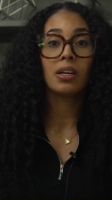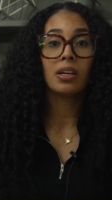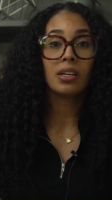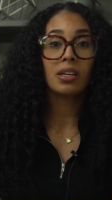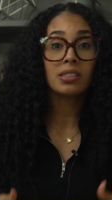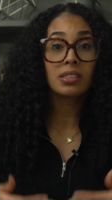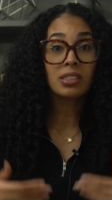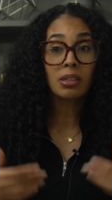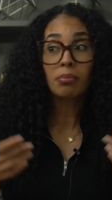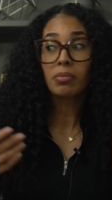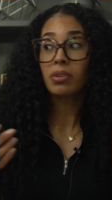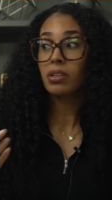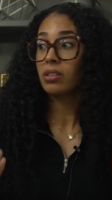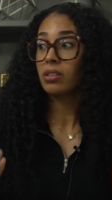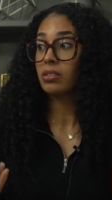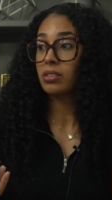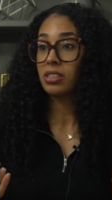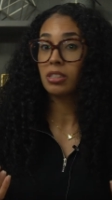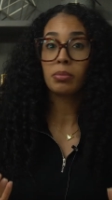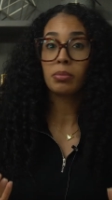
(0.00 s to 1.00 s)
It's
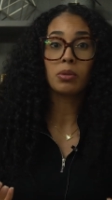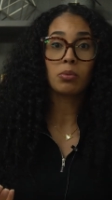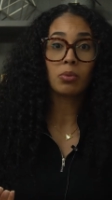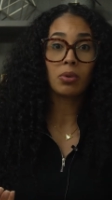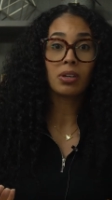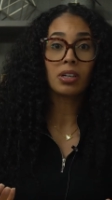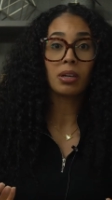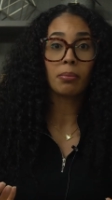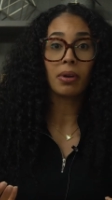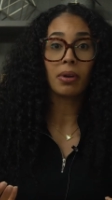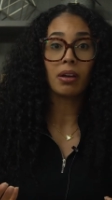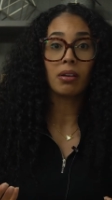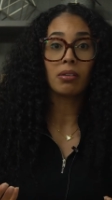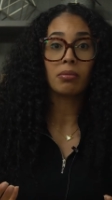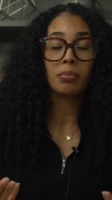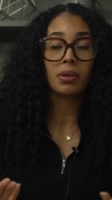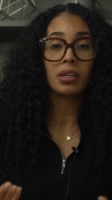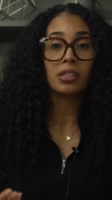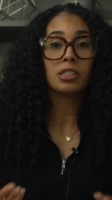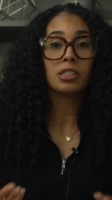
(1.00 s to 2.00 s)
something to be warned
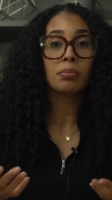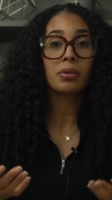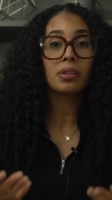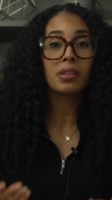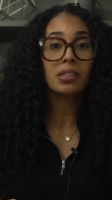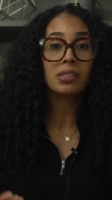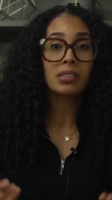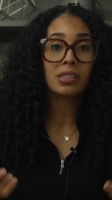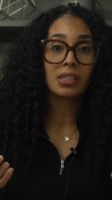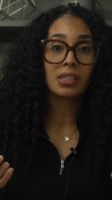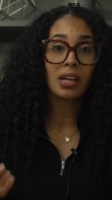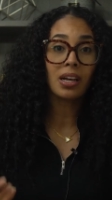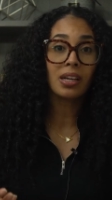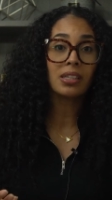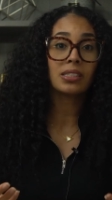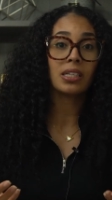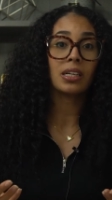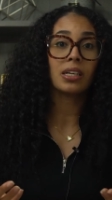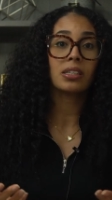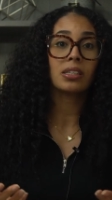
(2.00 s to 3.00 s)
about, but to put this in
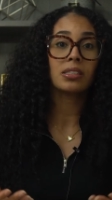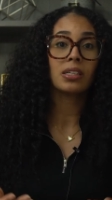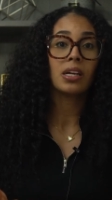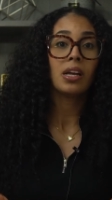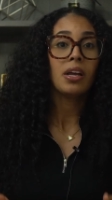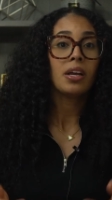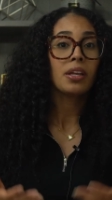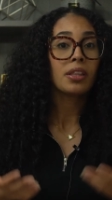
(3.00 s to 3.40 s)
context,